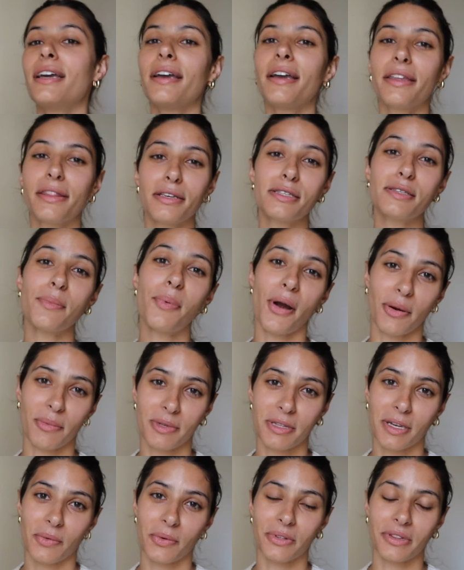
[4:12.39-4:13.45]
in this
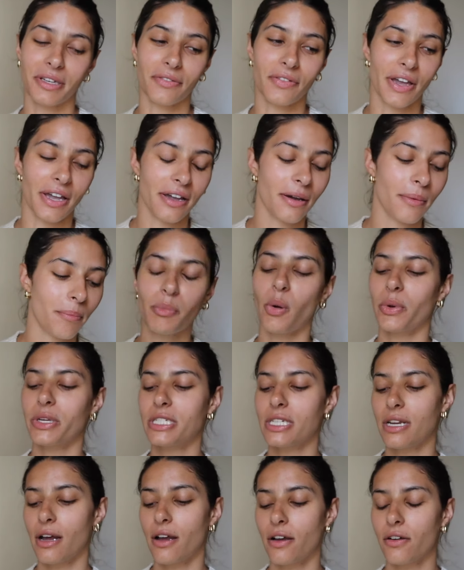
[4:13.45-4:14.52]
apartment that we're leaving, but we
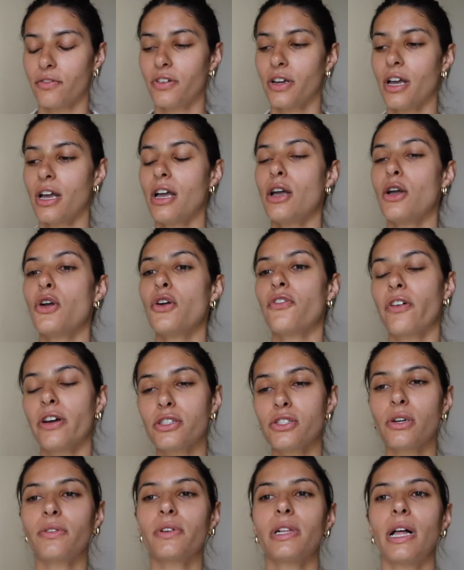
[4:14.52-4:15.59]
did have
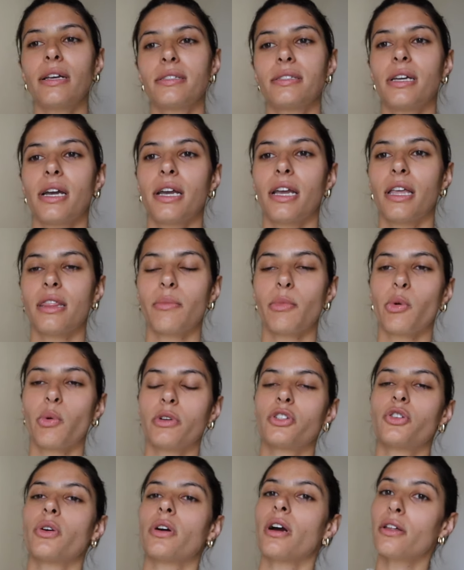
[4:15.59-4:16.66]
friends over last night and then we
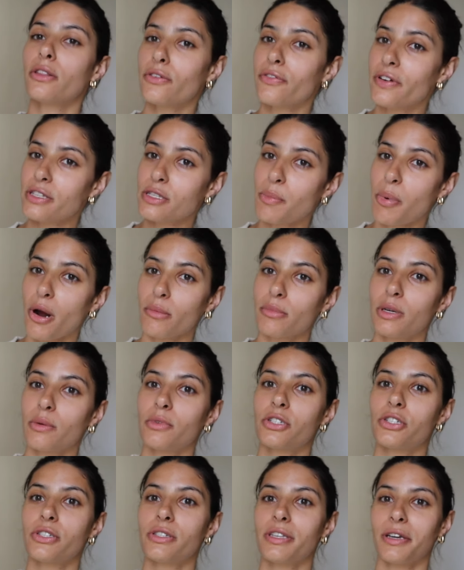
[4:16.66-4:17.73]
went to our other friend's apartment,
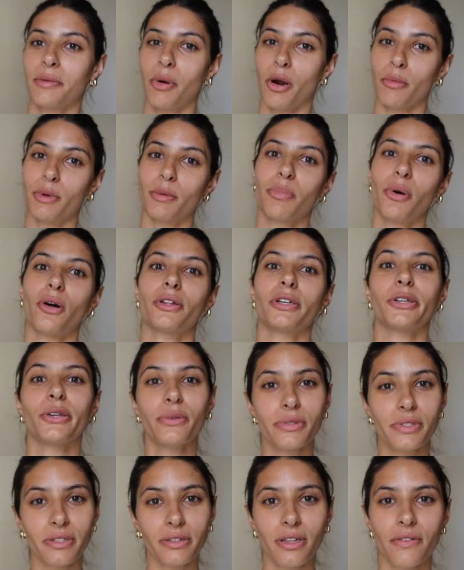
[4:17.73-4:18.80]
which is the apartment Polly
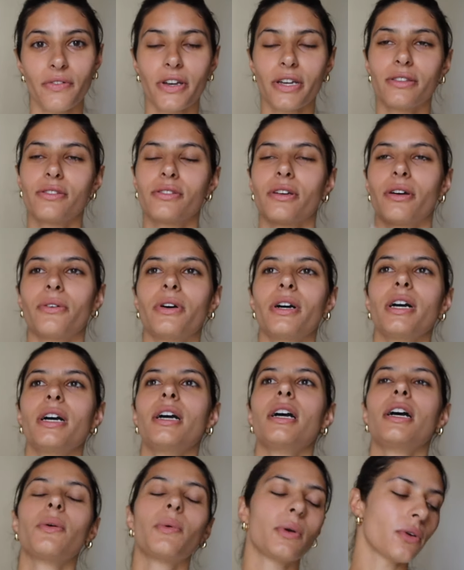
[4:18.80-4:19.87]
used to live in, so
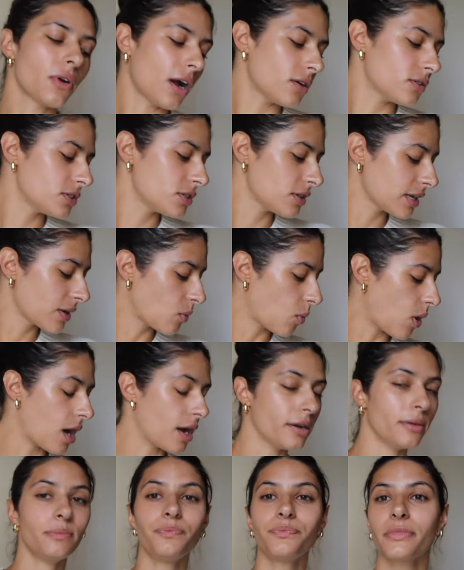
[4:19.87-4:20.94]
we were out until like
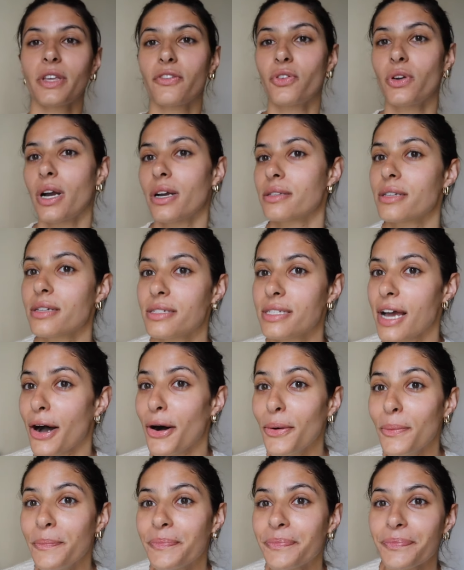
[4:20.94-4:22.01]
1, if you guys can
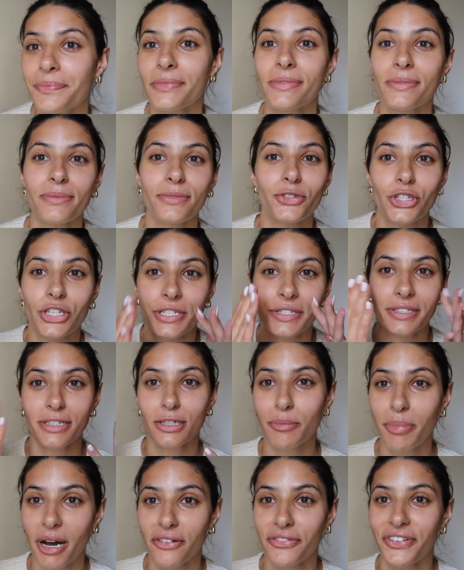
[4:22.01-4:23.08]
tell. She's a
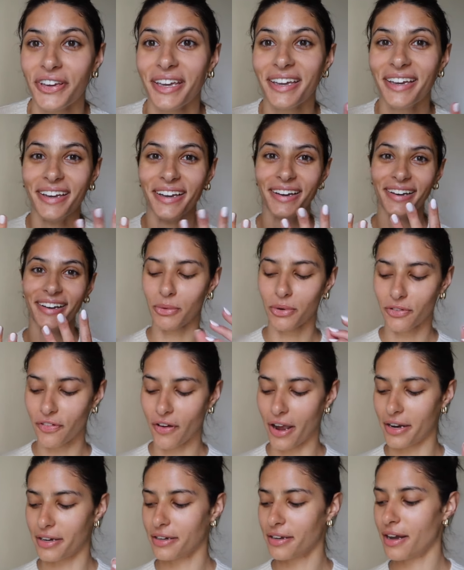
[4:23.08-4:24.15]
little puffy, but we're
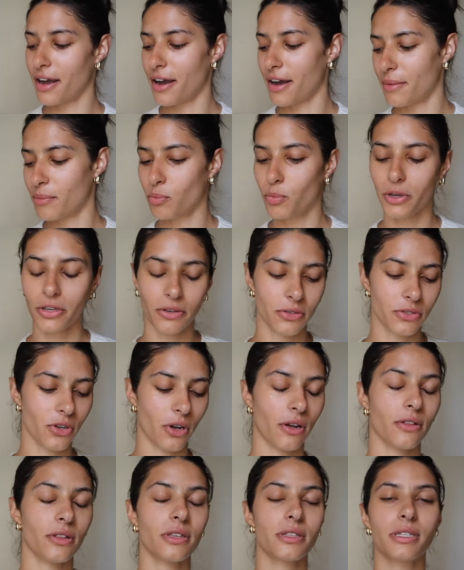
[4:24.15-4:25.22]
fine. We used
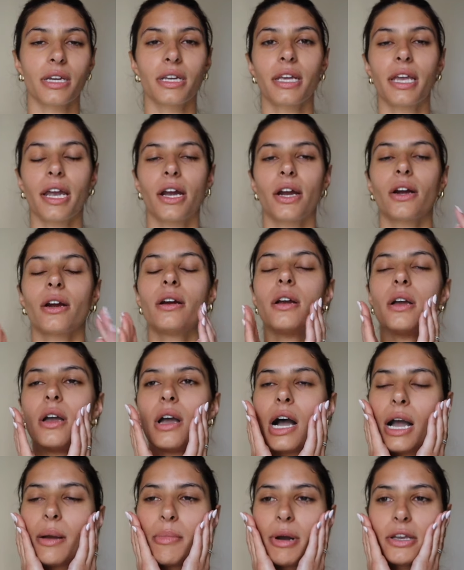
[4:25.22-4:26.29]
all of the skincare.
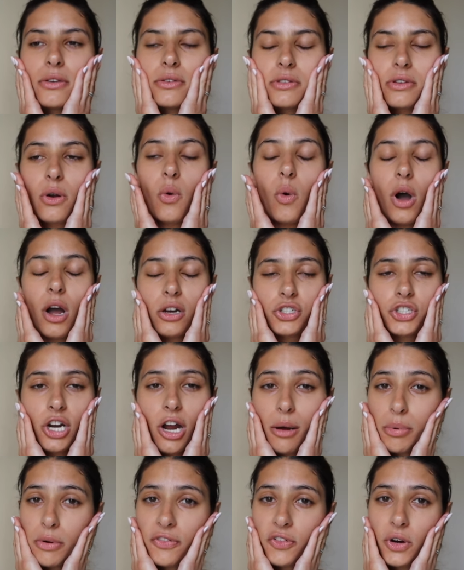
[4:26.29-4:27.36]
I might use a gua
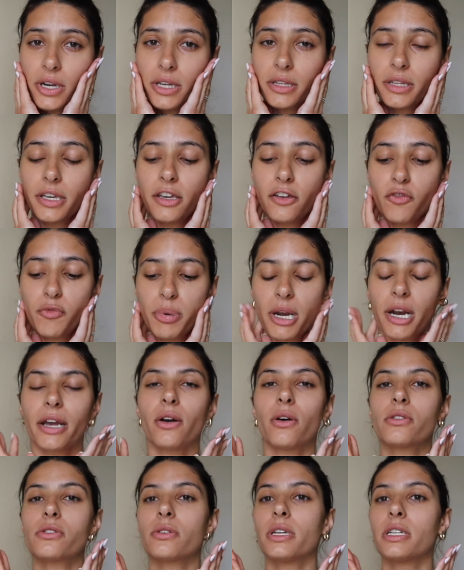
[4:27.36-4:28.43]
sha before I leave, but I
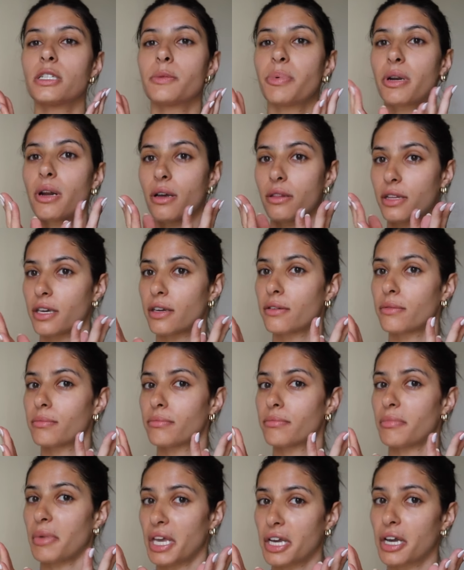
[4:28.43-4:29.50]
also need to put on
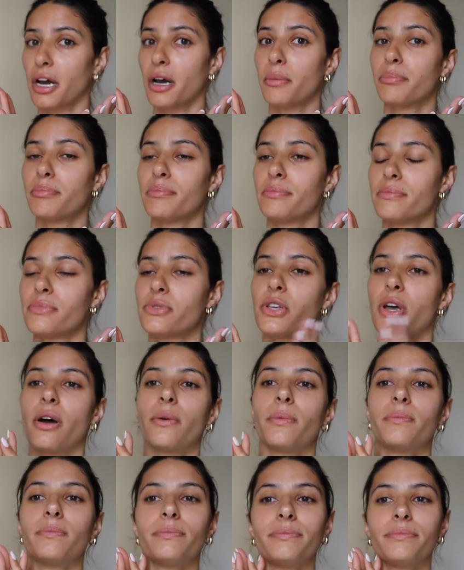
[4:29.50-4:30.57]
like makeup.
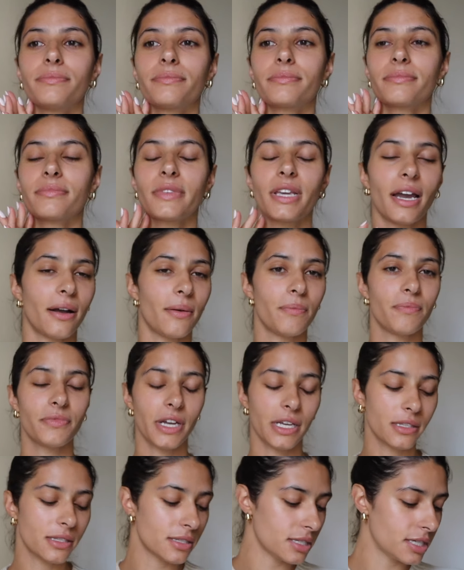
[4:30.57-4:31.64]
So yeah,
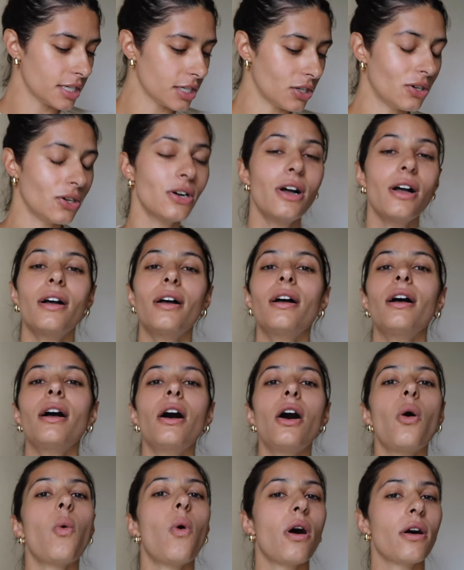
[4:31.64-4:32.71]
that's the deal.
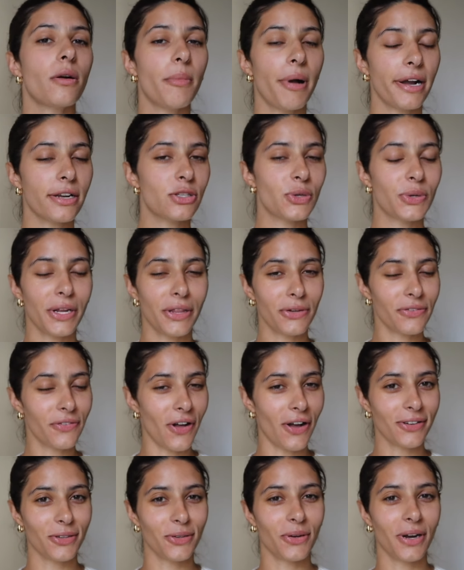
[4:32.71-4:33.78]
Welcome back to another
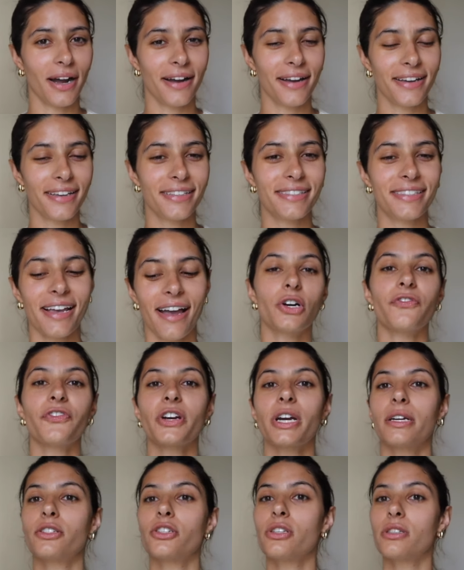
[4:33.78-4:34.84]
vlog, you guys. Don't
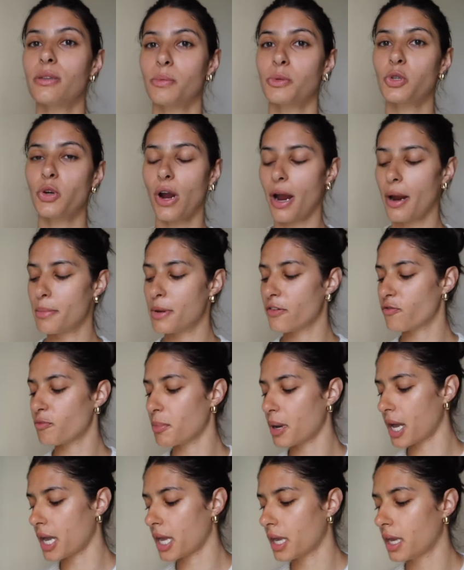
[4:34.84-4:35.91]
forget to subscribe if
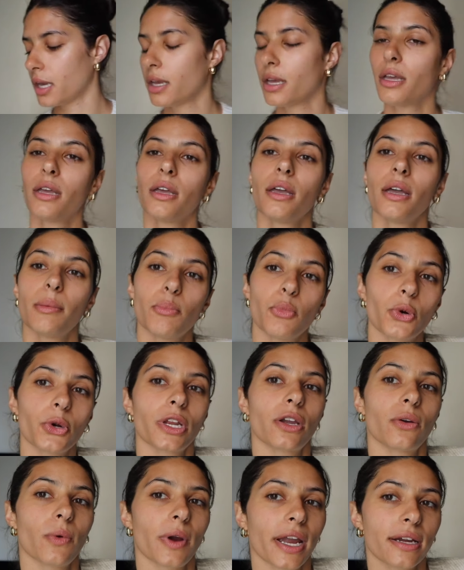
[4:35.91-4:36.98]
my
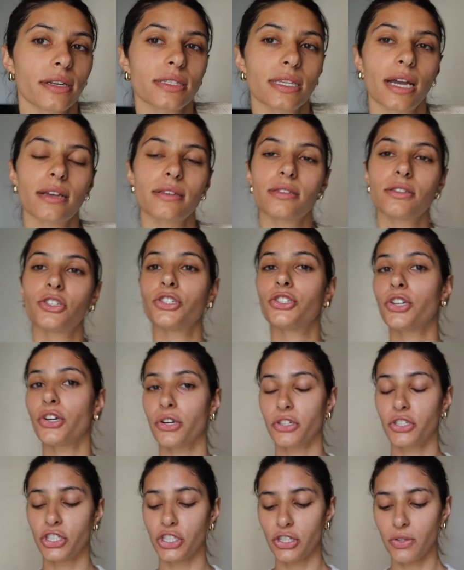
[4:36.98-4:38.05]
morning rant hasn't
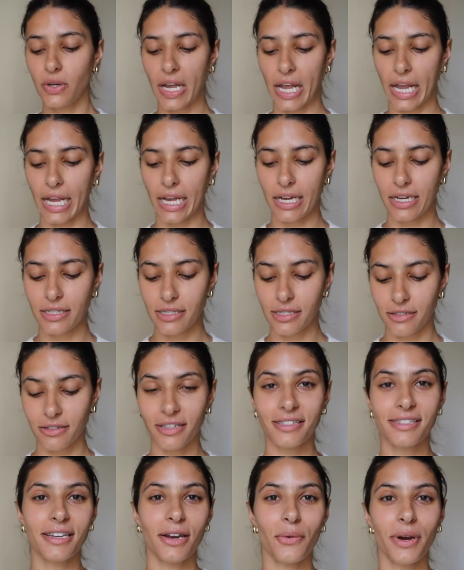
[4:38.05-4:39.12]
deterred you, and
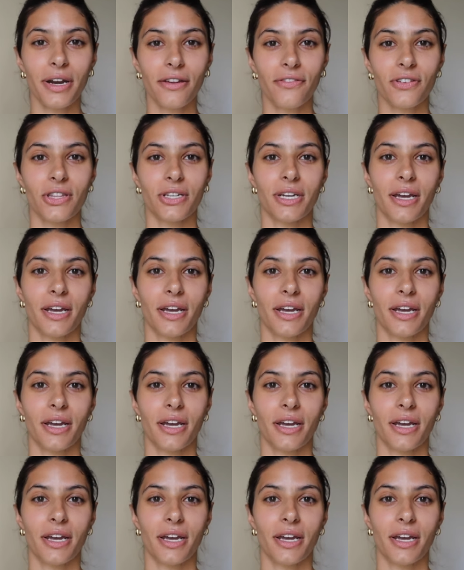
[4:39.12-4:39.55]
let's get ready for the